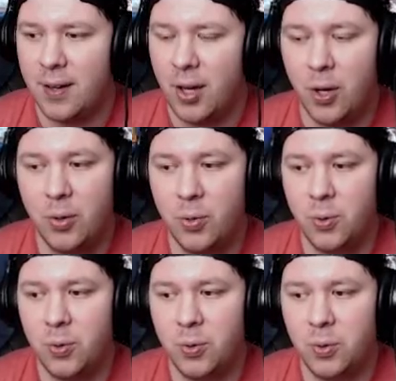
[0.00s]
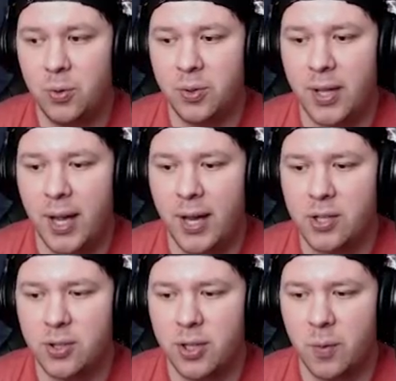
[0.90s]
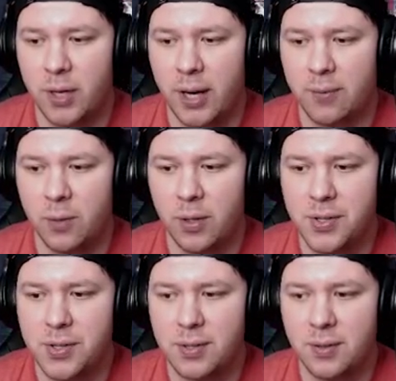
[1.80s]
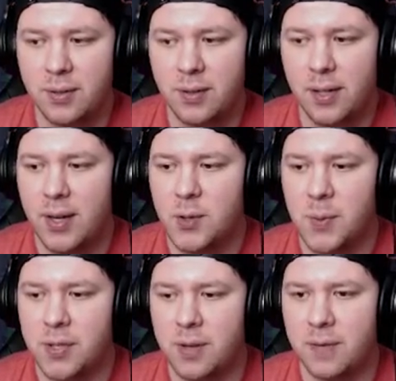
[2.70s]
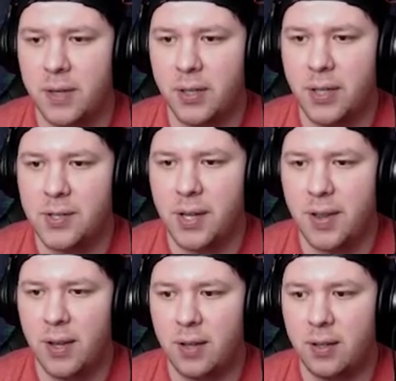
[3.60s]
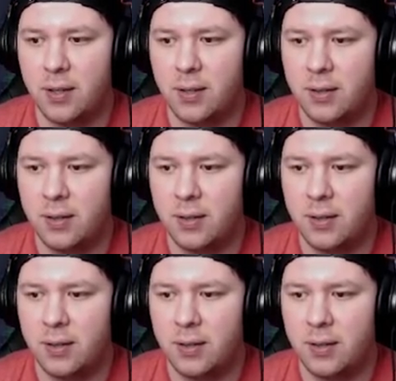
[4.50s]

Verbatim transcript: Oh, that actually could work out for us. Push on the Fearless, and then...